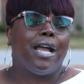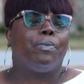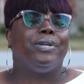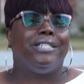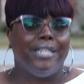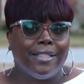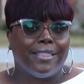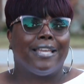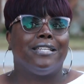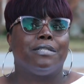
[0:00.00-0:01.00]
How we
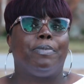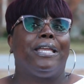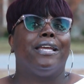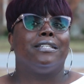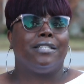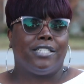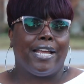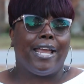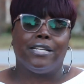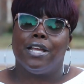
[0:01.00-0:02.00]
did things began to
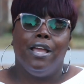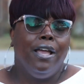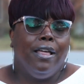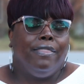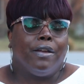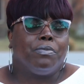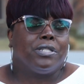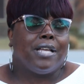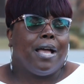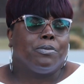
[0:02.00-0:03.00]
change. There
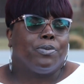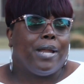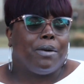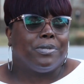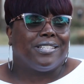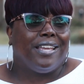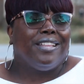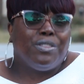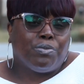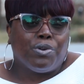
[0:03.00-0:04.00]
were times when I was
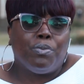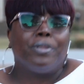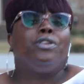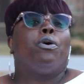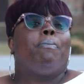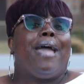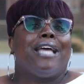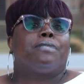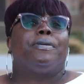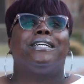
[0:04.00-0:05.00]
in the room with no
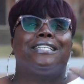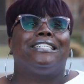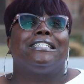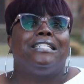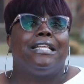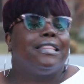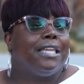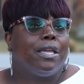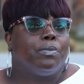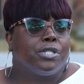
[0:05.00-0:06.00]
mask because I just didn't
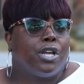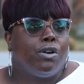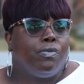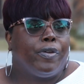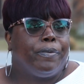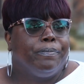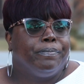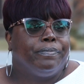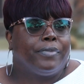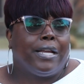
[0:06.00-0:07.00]
think it was COVID.
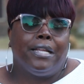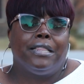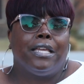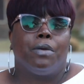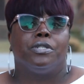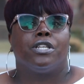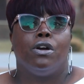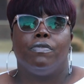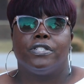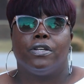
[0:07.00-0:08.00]
I didn't think it was
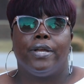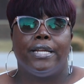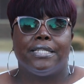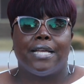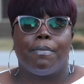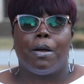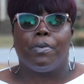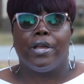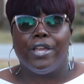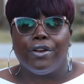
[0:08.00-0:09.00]
COVID. So anytime I
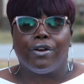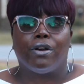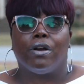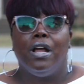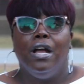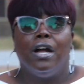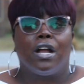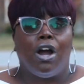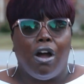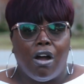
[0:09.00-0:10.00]
would hear her
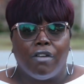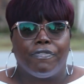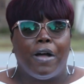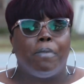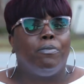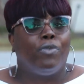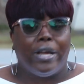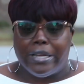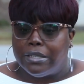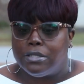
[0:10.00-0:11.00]
cough, I'm
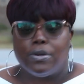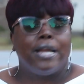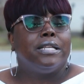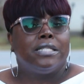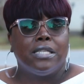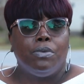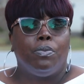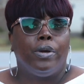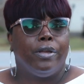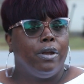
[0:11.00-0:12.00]
running, trying to see
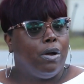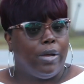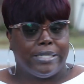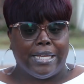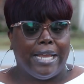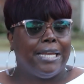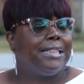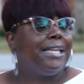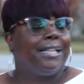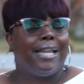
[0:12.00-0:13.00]
what, you know, is it
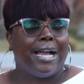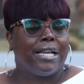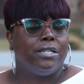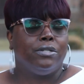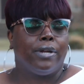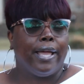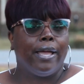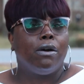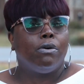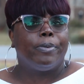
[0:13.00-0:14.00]
anything that I can do to
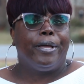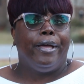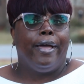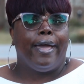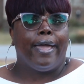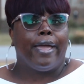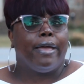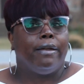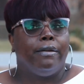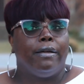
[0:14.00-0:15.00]
help?
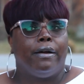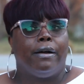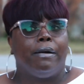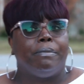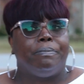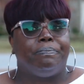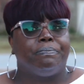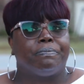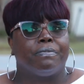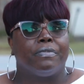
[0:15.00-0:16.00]
And
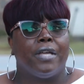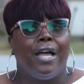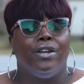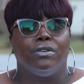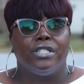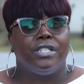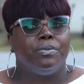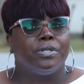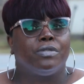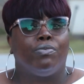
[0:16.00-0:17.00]
I noticed she
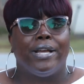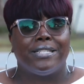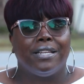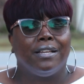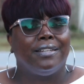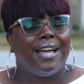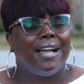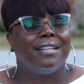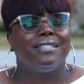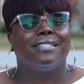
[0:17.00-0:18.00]
was resting a
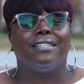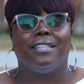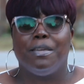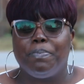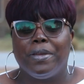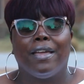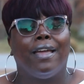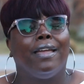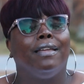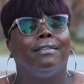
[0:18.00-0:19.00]
lot, sleeping
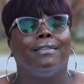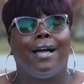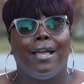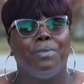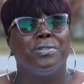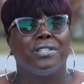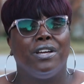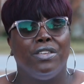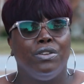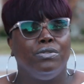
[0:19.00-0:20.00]
a lot. It was
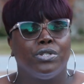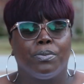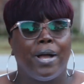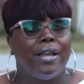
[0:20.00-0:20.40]
unusual.